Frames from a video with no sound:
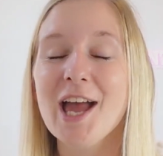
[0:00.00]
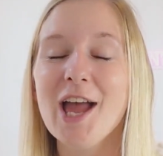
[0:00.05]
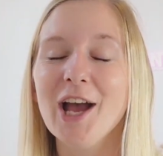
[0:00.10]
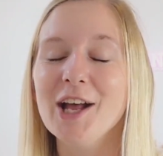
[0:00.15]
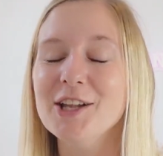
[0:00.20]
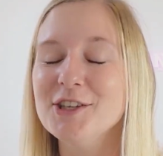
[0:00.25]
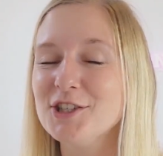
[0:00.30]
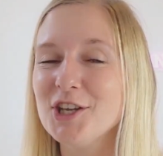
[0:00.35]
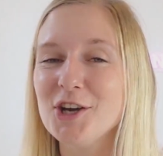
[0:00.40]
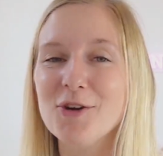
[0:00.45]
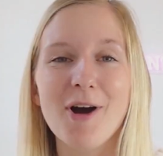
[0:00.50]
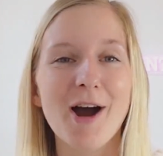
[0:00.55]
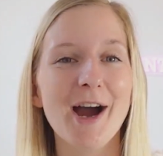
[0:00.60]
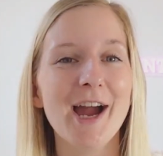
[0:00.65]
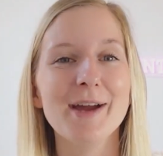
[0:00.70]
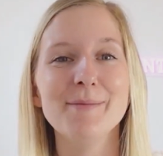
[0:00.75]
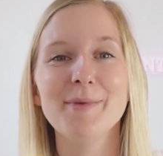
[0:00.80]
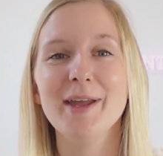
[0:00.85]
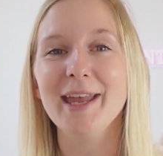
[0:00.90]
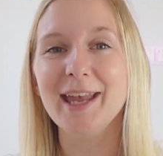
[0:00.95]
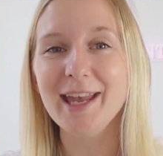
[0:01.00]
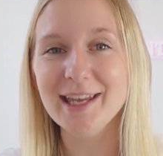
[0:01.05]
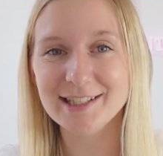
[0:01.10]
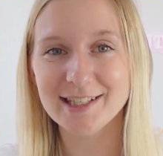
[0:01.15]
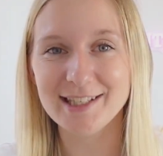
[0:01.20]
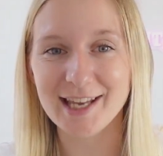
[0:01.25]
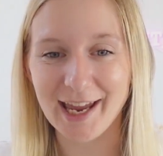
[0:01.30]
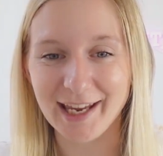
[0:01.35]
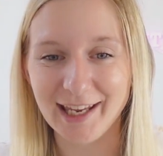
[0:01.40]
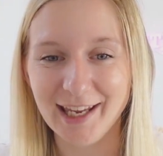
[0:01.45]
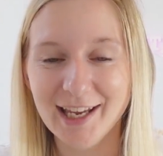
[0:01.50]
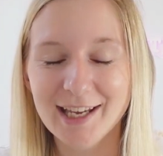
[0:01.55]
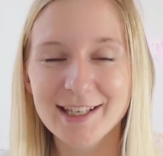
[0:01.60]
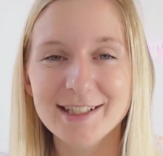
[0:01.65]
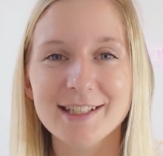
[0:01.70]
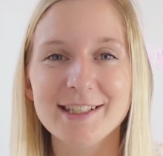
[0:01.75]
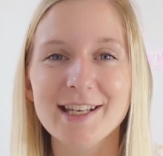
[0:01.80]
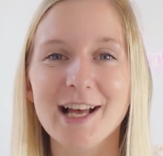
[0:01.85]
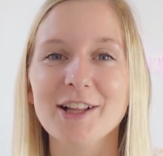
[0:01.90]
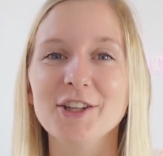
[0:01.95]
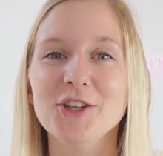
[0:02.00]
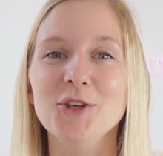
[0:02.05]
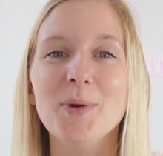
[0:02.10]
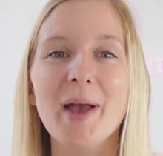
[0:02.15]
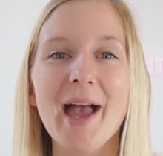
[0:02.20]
and so I am here today to tell you